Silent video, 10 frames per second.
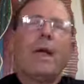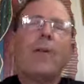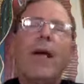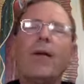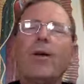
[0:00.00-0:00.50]

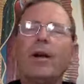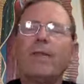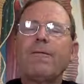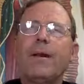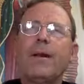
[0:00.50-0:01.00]
a man who had
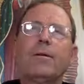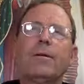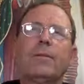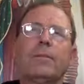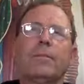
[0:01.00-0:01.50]
a
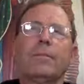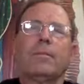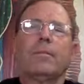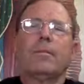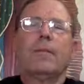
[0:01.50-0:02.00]
field.
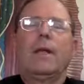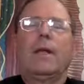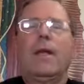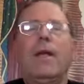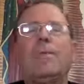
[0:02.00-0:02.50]

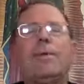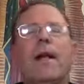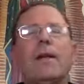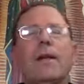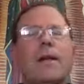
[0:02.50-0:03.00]
He
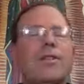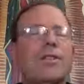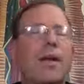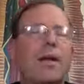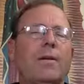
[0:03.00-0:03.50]
planted
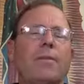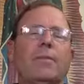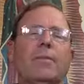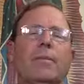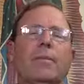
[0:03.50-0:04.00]
his seed,
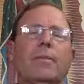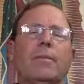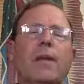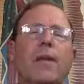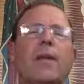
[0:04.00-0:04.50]

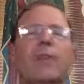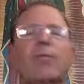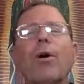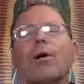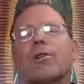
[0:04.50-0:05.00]
and
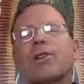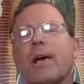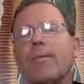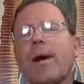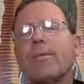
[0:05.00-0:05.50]
workers
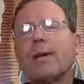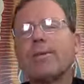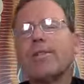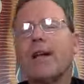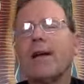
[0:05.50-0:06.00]
came up
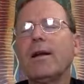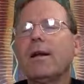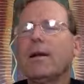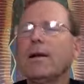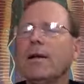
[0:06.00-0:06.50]
and said,
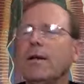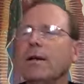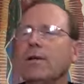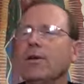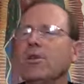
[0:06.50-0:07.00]

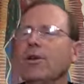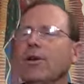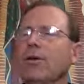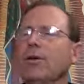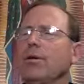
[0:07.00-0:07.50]

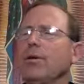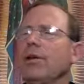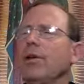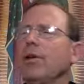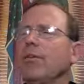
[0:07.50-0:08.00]
Sir,
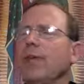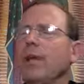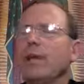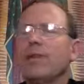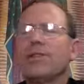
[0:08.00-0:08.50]
didn't you
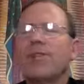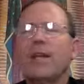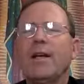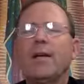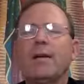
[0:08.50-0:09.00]
plant the
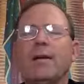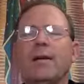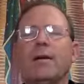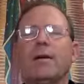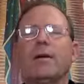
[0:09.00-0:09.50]
seed?
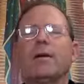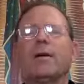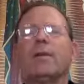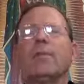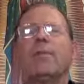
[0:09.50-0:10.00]

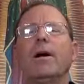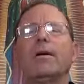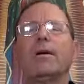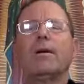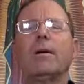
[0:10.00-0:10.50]

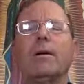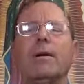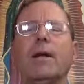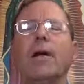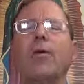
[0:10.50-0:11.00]
But
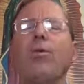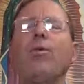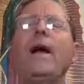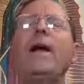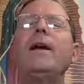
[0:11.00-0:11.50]
there are
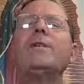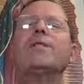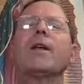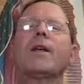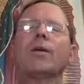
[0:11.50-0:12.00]

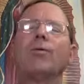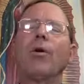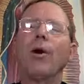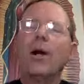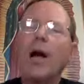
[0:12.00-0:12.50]
weeds that are
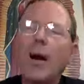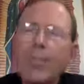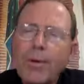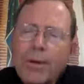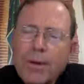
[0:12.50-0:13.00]
growing
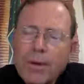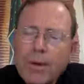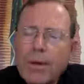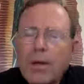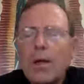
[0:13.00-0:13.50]
up
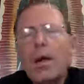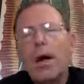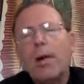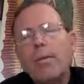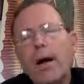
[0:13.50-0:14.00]

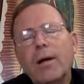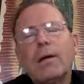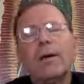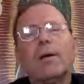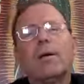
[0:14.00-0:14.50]

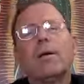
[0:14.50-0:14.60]
among